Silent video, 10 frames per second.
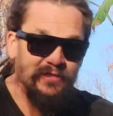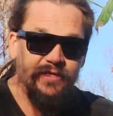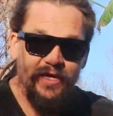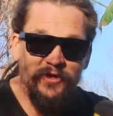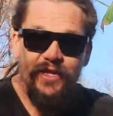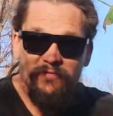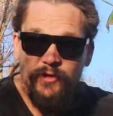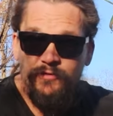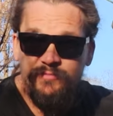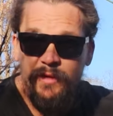Like, I could have
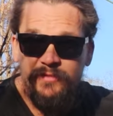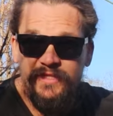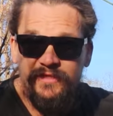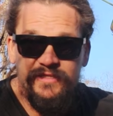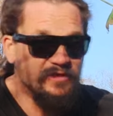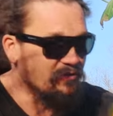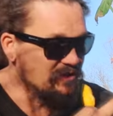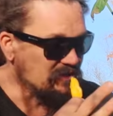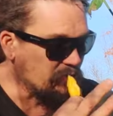ghost peppers like this too. This is the